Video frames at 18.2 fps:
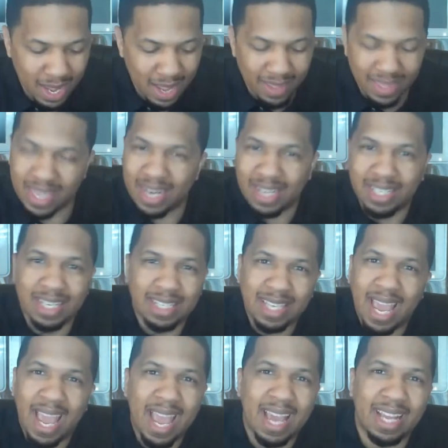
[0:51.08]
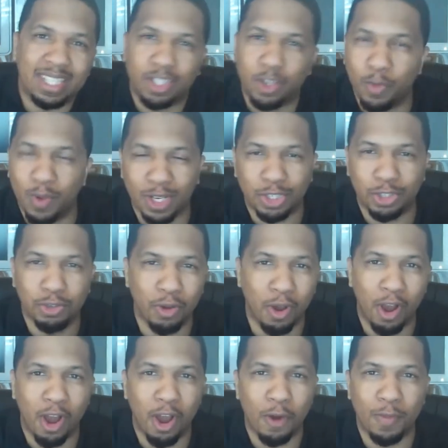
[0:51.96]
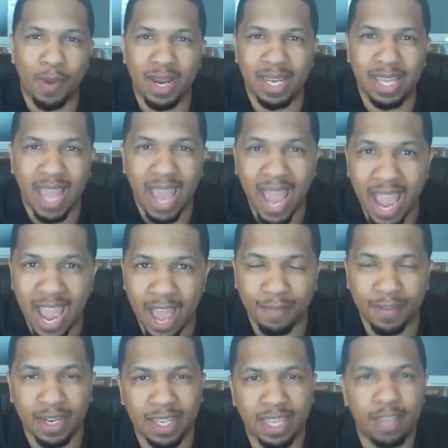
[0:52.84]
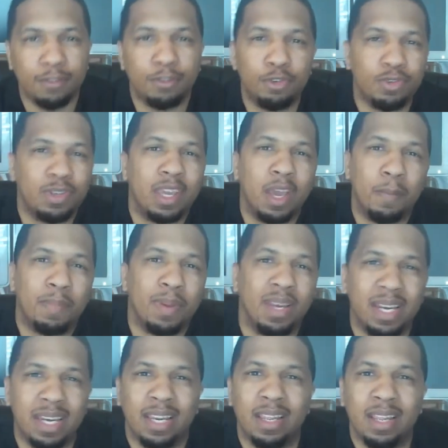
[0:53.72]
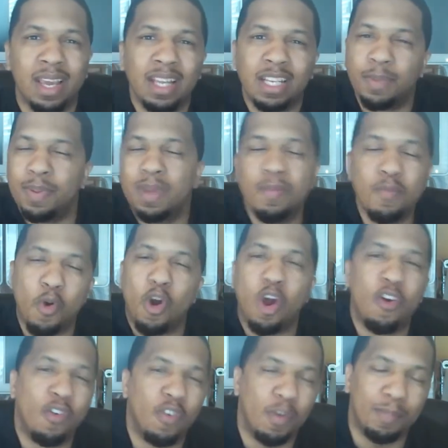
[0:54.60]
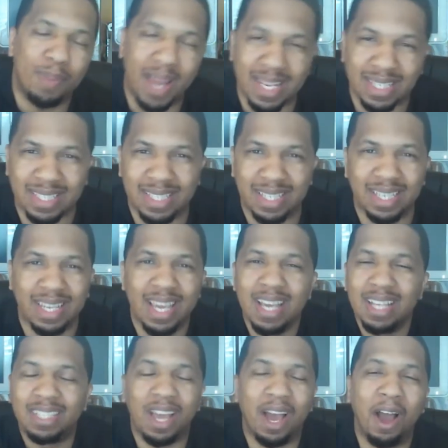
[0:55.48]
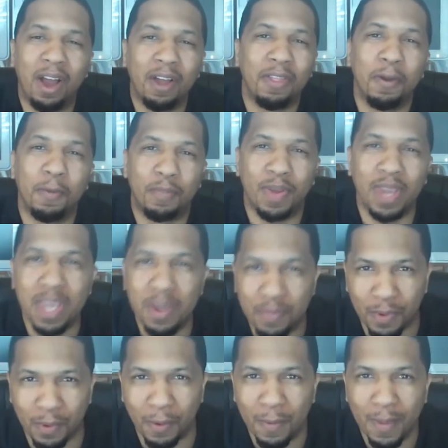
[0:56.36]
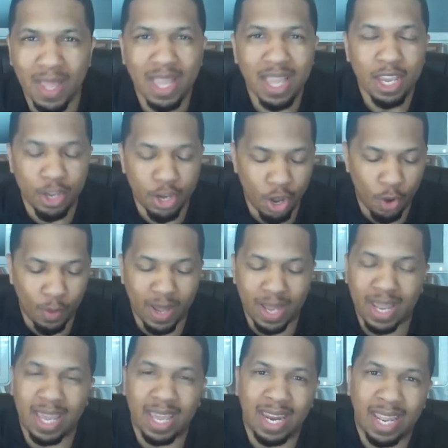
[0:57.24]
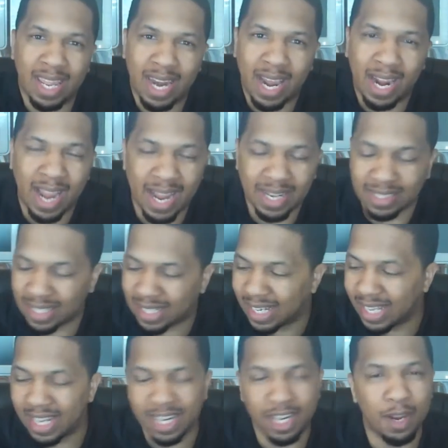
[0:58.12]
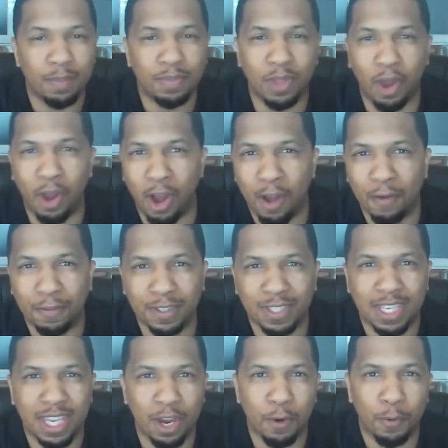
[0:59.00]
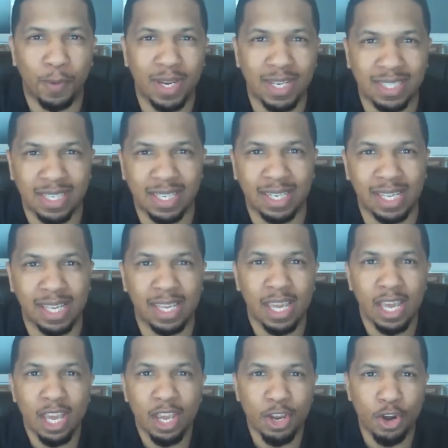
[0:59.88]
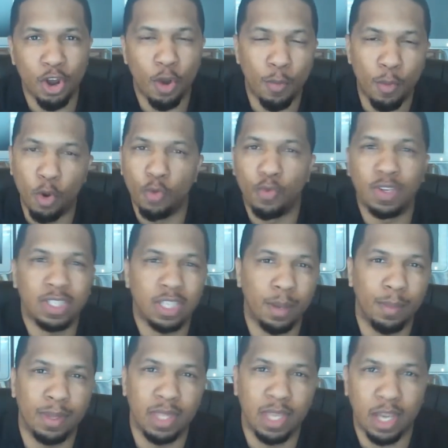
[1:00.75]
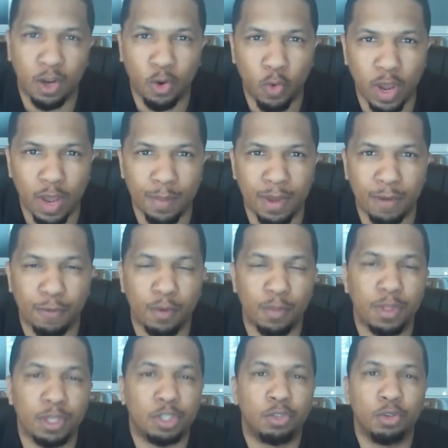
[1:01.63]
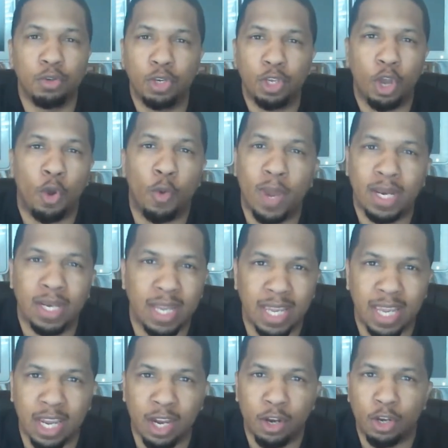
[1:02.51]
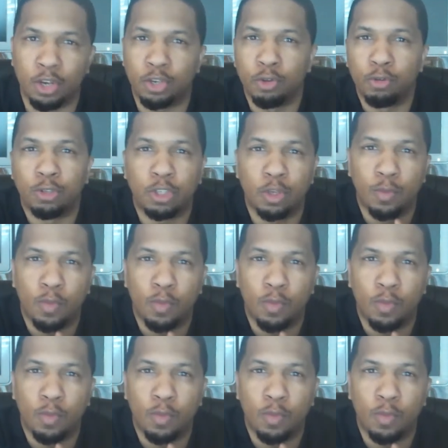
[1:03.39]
then it just adds to what you already have, and it gives you the ability to be more of a blessing to other people. And I got to cleaning up the office here recently, moving some of the equipment from the studio into here to do some